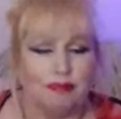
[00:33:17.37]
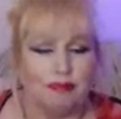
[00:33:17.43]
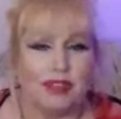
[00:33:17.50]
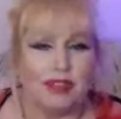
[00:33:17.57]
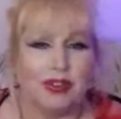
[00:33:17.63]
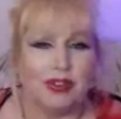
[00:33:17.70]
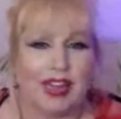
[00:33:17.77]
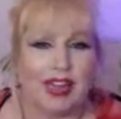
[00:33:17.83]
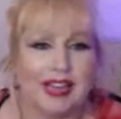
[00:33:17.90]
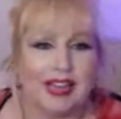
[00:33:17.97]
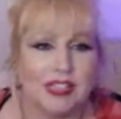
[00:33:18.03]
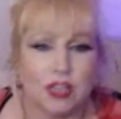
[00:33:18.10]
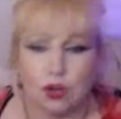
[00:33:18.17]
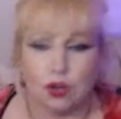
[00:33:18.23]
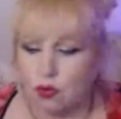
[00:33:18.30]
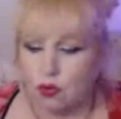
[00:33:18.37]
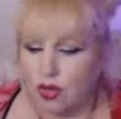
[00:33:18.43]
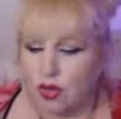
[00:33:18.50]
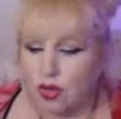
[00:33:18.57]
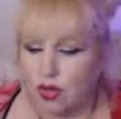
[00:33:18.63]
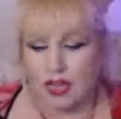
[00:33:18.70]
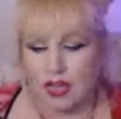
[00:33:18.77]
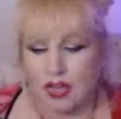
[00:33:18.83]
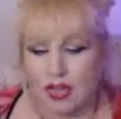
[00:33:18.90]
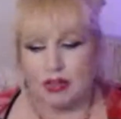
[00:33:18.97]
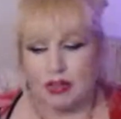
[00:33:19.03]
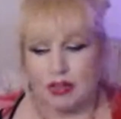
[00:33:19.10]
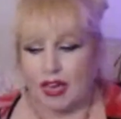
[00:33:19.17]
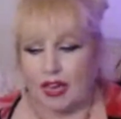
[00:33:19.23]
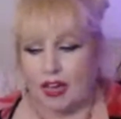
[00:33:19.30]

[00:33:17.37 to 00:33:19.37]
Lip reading: Okay, so yeah,